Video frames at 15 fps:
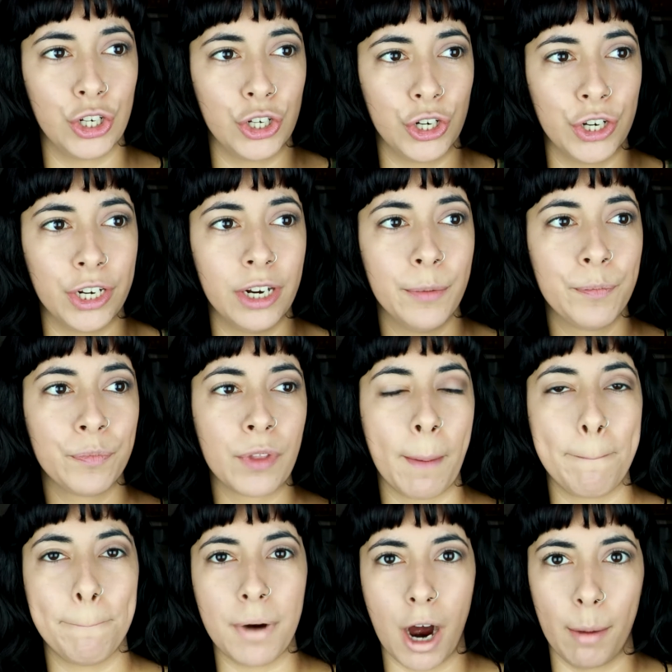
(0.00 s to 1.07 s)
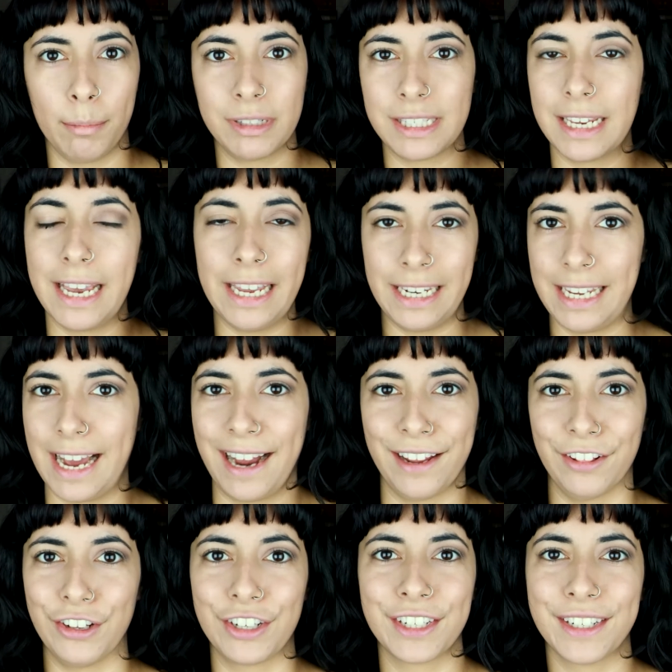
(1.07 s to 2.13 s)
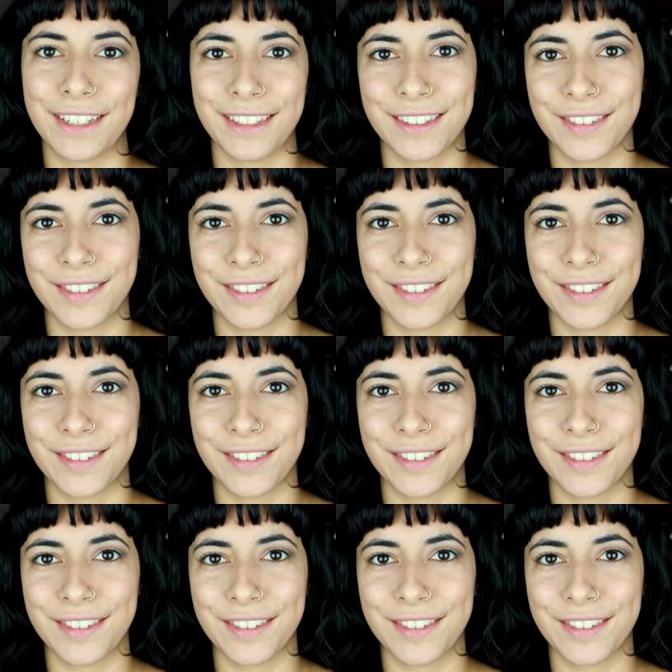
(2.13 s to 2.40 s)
good pop to any eye look.